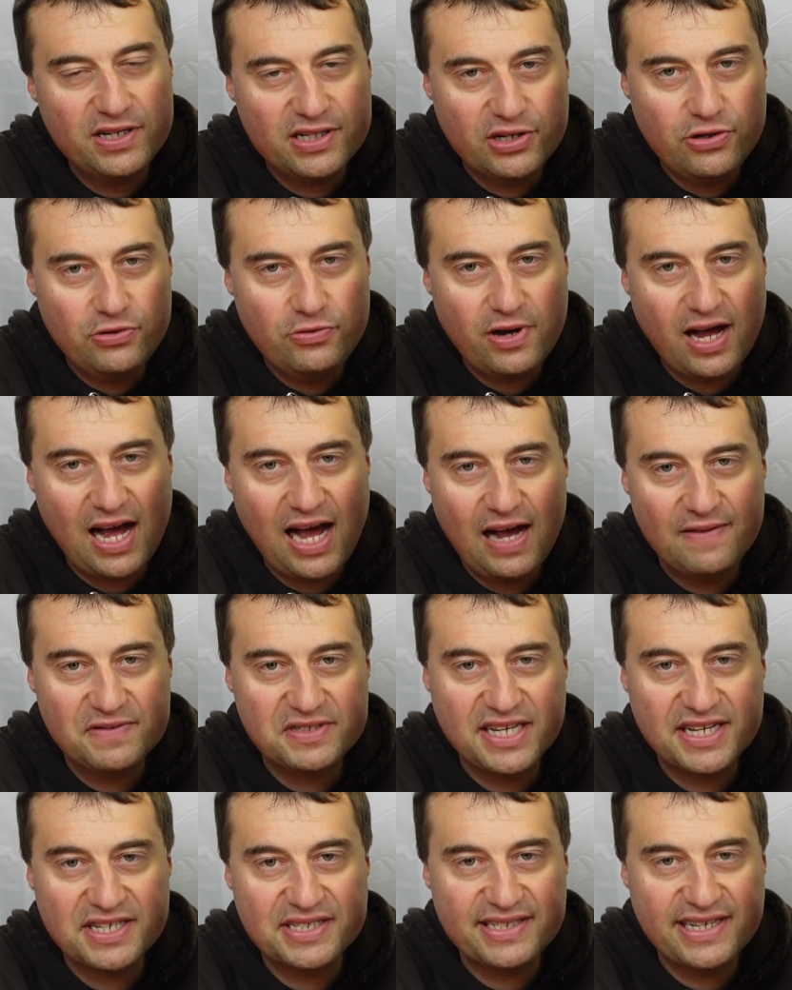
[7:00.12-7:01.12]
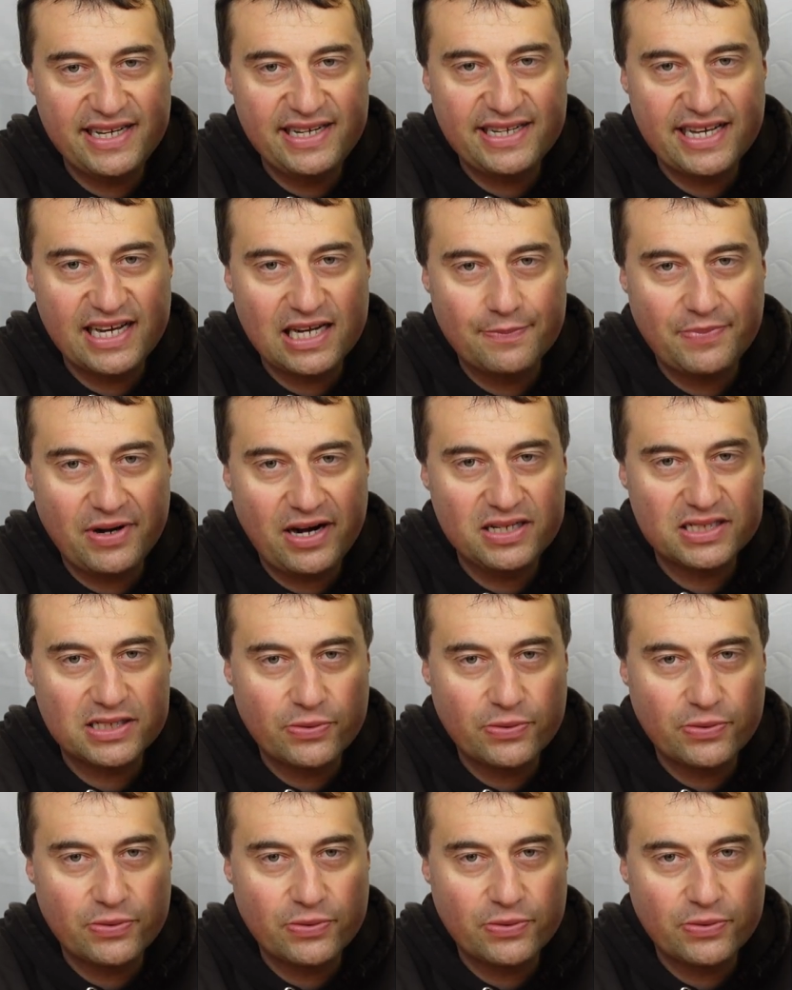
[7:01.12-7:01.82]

do have 16 gigabytes,